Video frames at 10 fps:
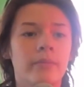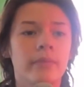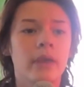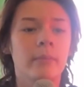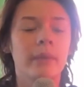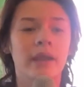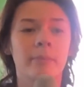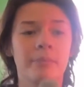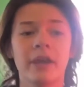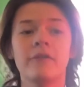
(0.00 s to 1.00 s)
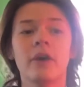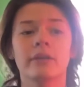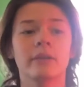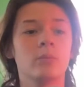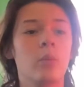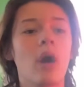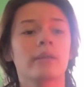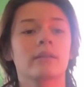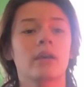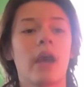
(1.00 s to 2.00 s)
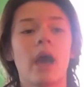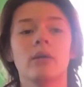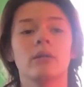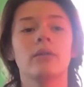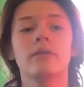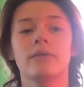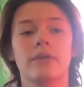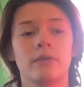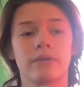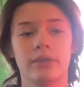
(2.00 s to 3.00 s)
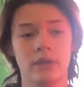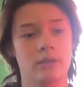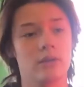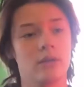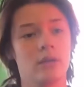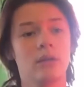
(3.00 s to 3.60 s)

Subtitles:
make a big fuss, and walk out of the theater